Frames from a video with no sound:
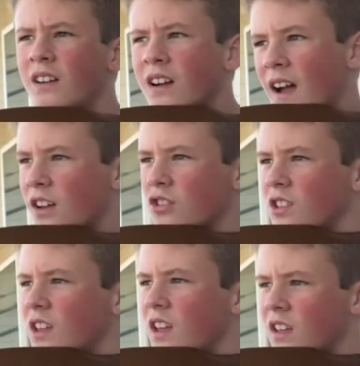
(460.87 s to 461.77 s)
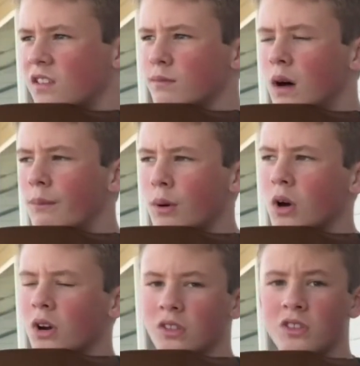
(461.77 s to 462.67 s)
actually a small
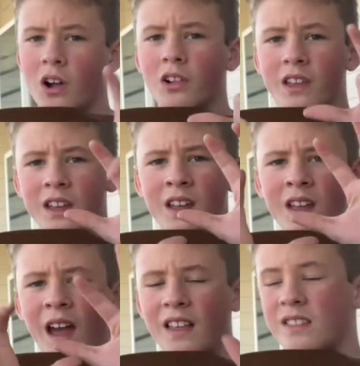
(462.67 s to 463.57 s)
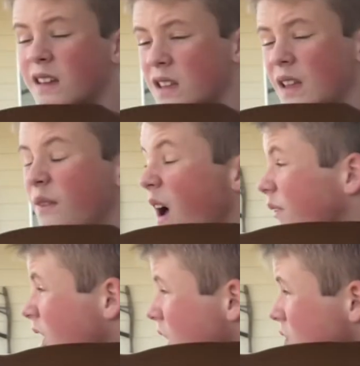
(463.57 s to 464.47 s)
bird, a starling, at 65
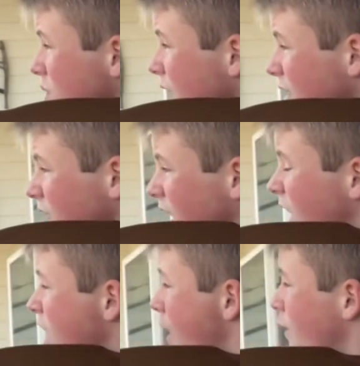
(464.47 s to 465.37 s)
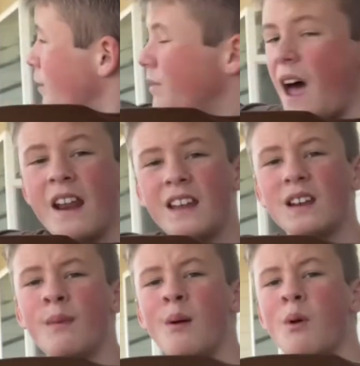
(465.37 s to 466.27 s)
yards with that thing, from that end
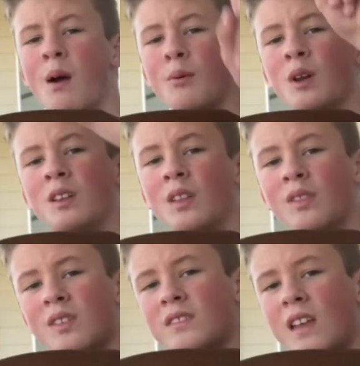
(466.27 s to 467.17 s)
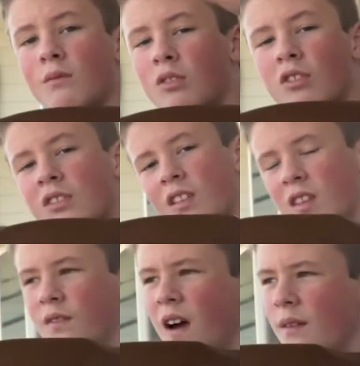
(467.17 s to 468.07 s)
of my property to this end, which is
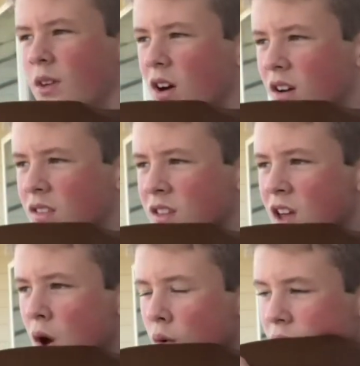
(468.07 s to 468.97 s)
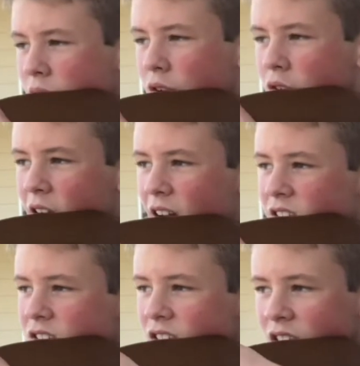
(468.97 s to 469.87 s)
65 yards without the grass.